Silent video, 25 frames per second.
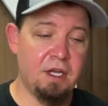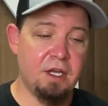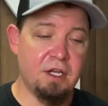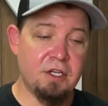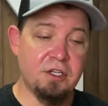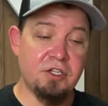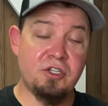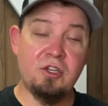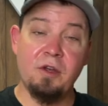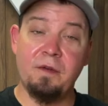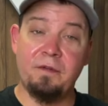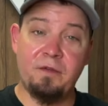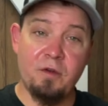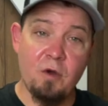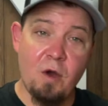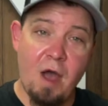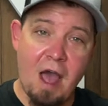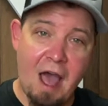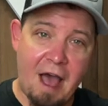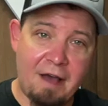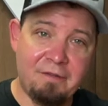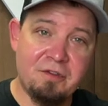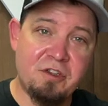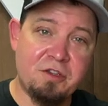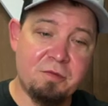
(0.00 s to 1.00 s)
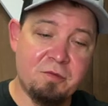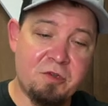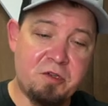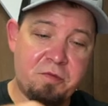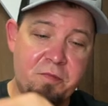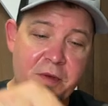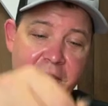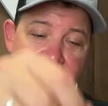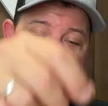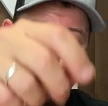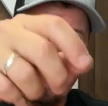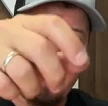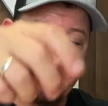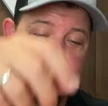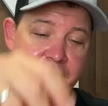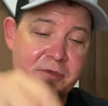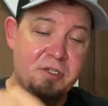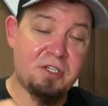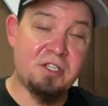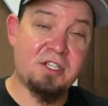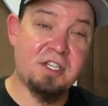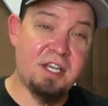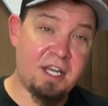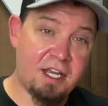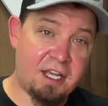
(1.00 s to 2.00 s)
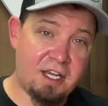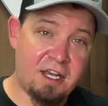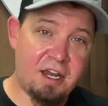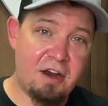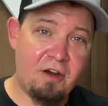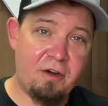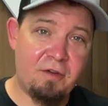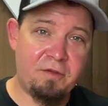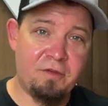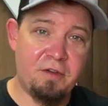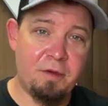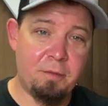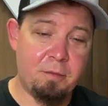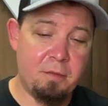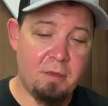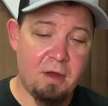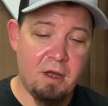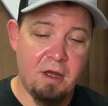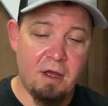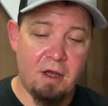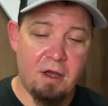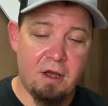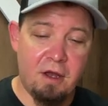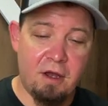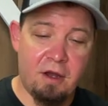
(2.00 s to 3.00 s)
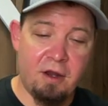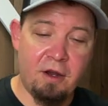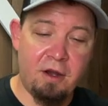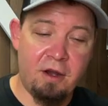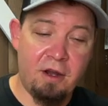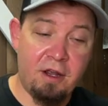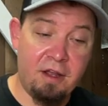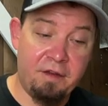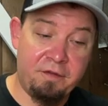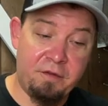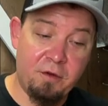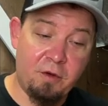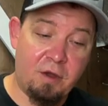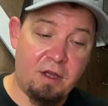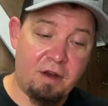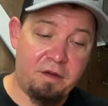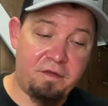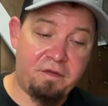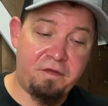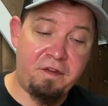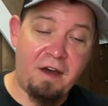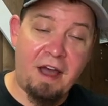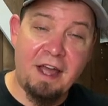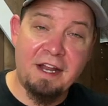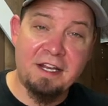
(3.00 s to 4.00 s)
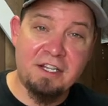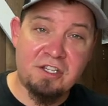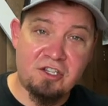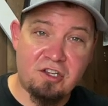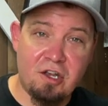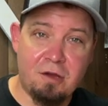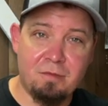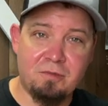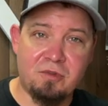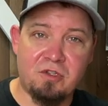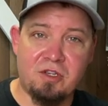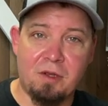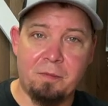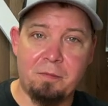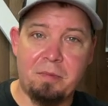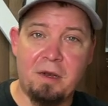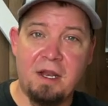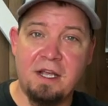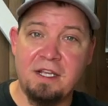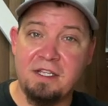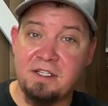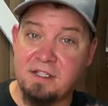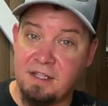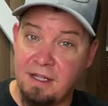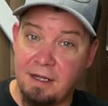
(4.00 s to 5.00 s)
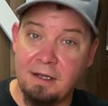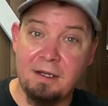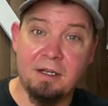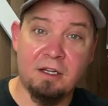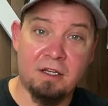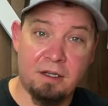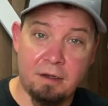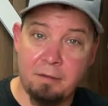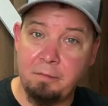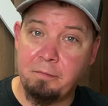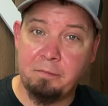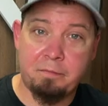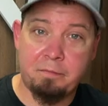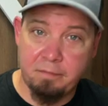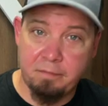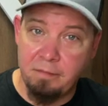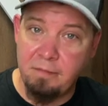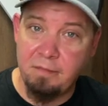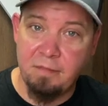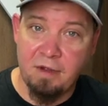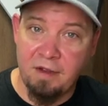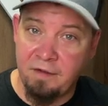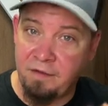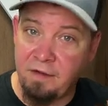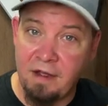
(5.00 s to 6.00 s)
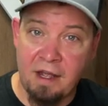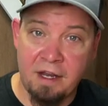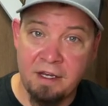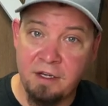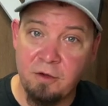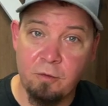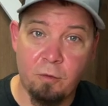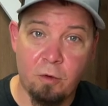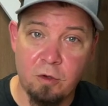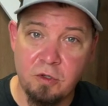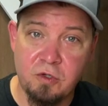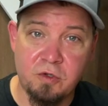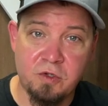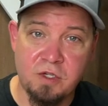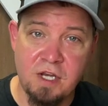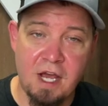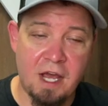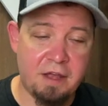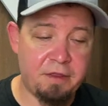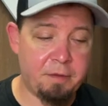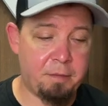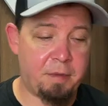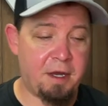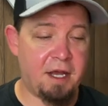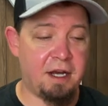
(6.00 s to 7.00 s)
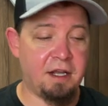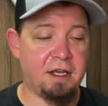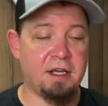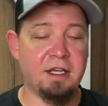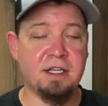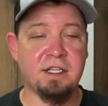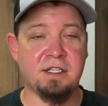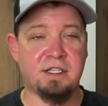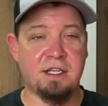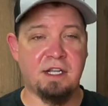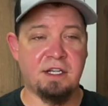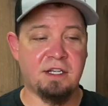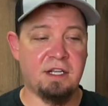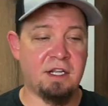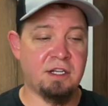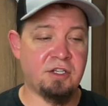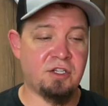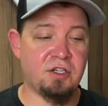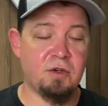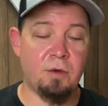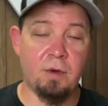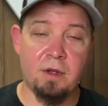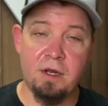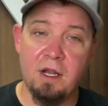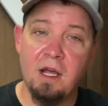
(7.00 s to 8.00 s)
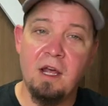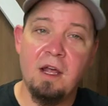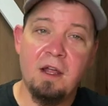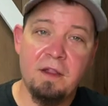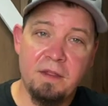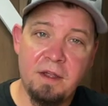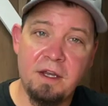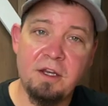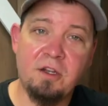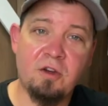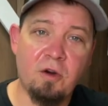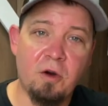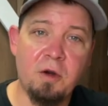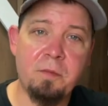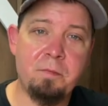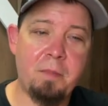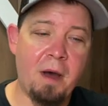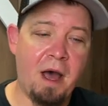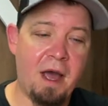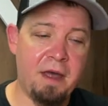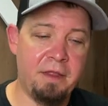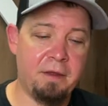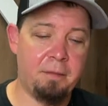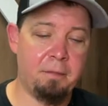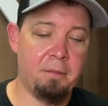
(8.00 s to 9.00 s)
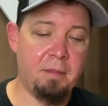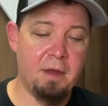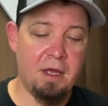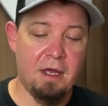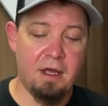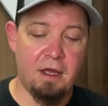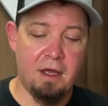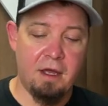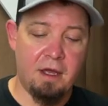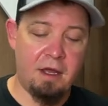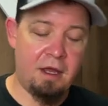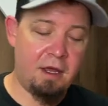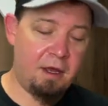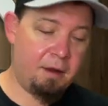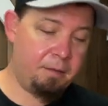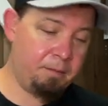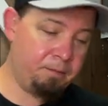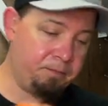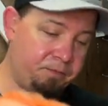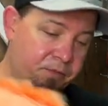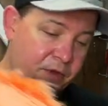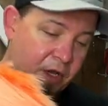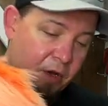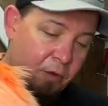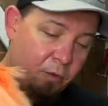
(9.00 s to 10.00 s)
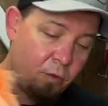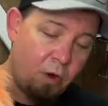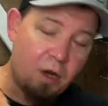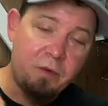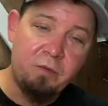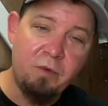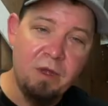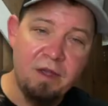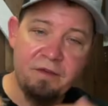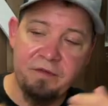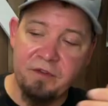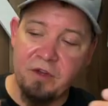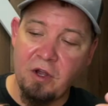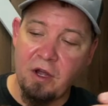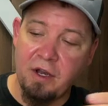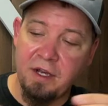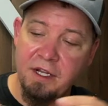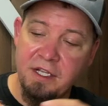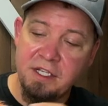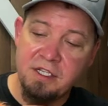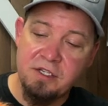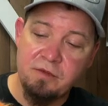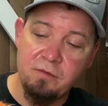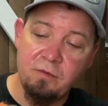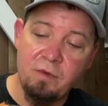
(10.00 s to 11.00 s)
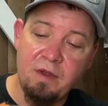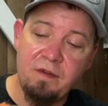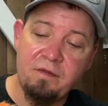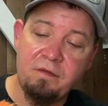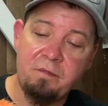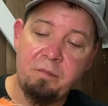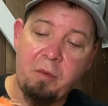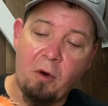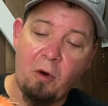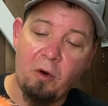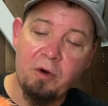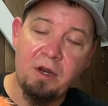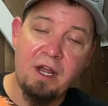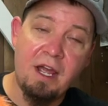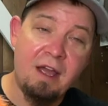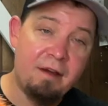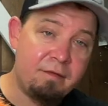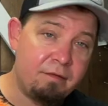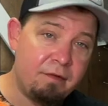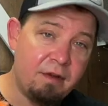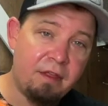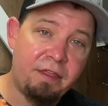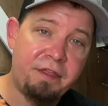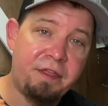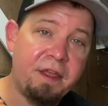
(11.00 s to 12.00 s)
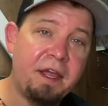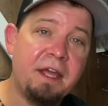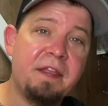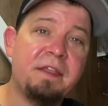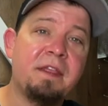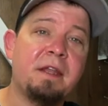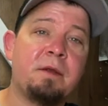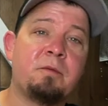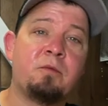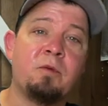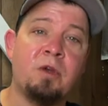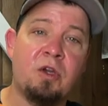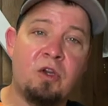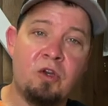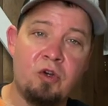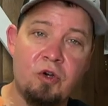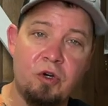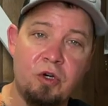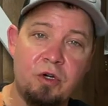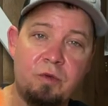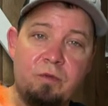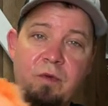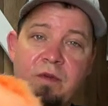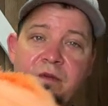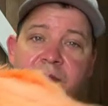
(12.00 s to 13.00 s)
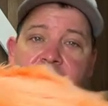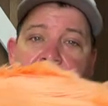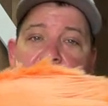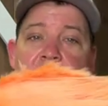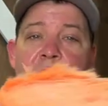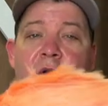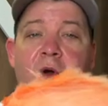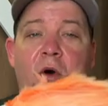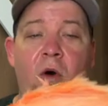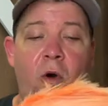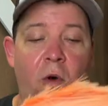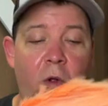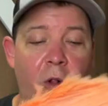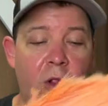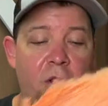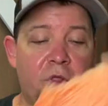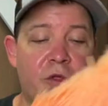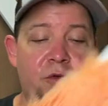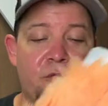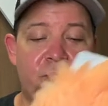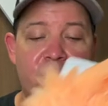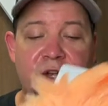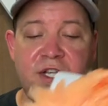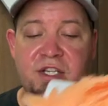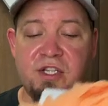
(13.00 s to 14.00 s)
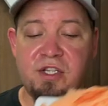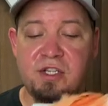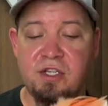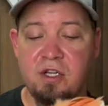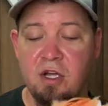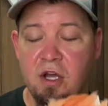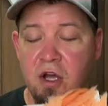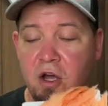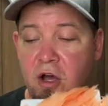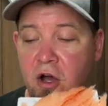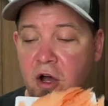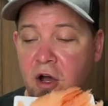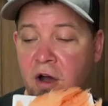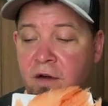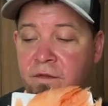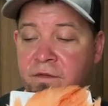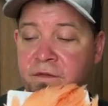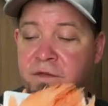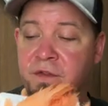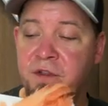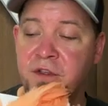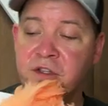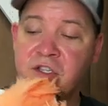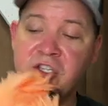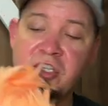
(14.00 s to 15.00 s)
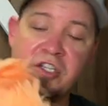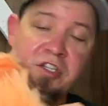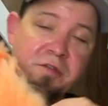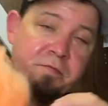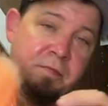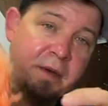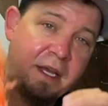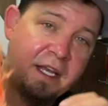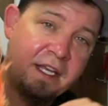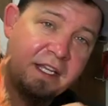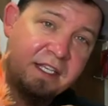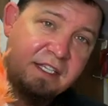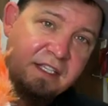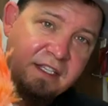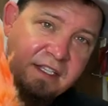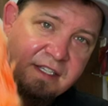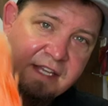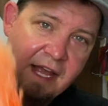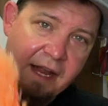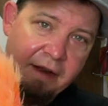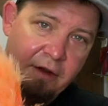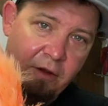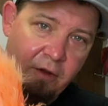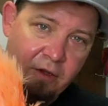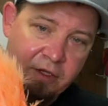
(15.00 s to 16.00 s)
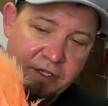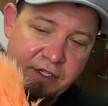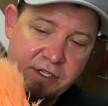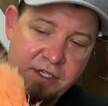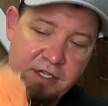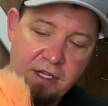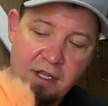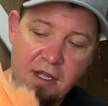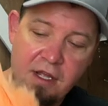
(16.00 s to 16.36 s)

So if you have some spay capes, take care of them. Uh, if you can find some someplace, then if, and you want to tie the pedigrees and, and so on, then go and buy them. Um, what we have done is we've bought everything that we could. We've bought all the rest of the spay saddles.